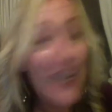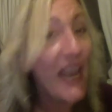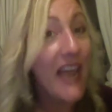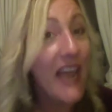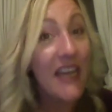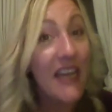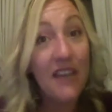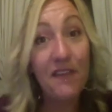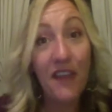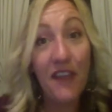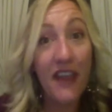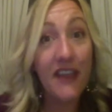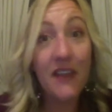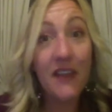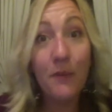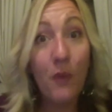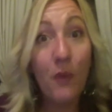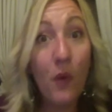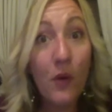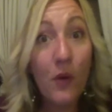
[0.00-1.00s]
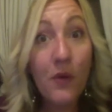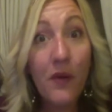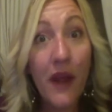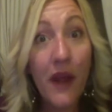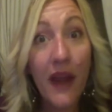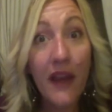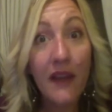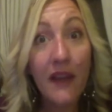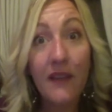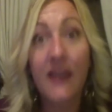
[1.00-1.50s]
And if they end up
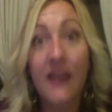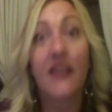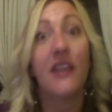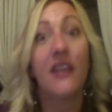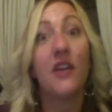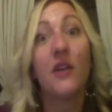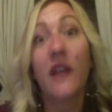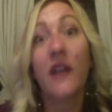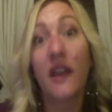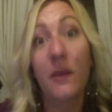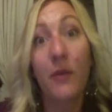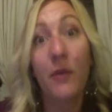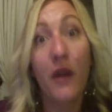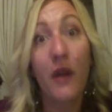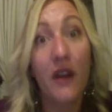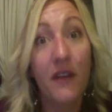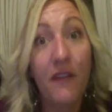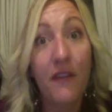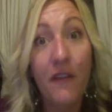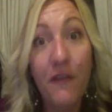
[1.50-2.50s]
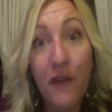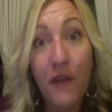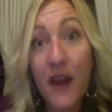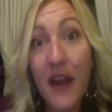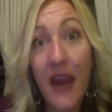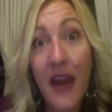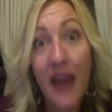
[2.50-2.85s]
ordering, like, you'll get your product for free.